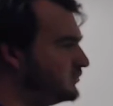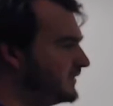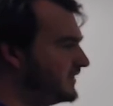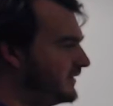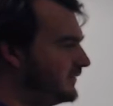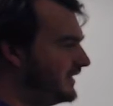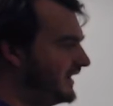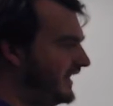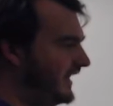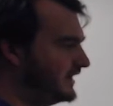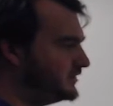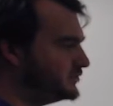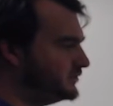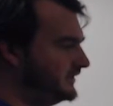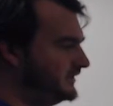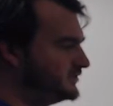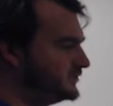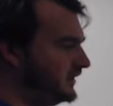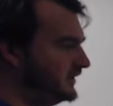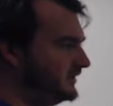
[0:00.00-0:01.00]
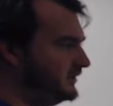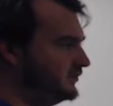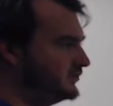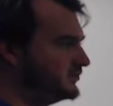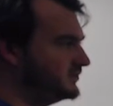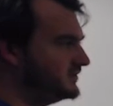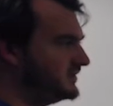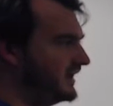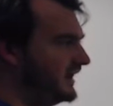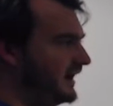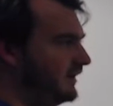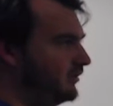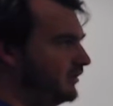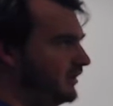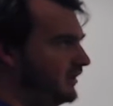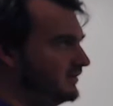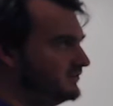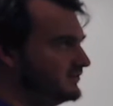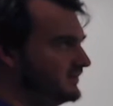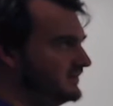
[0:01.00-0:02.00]
where they were actually drug users, how
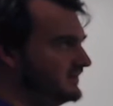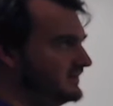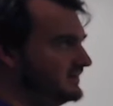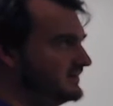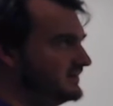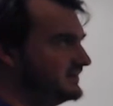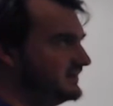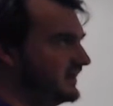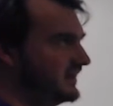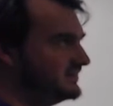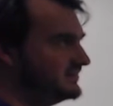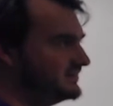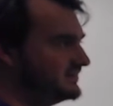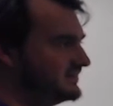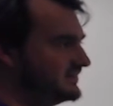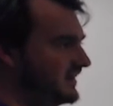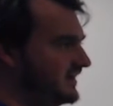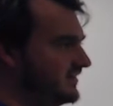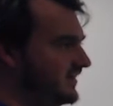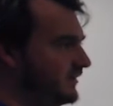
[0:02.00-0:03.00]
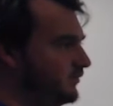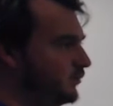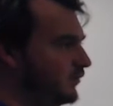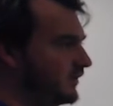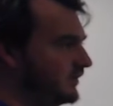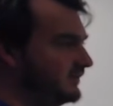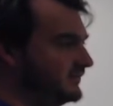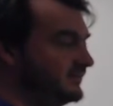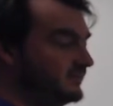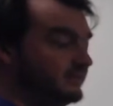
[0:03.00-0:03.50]
often did the test say they weren't?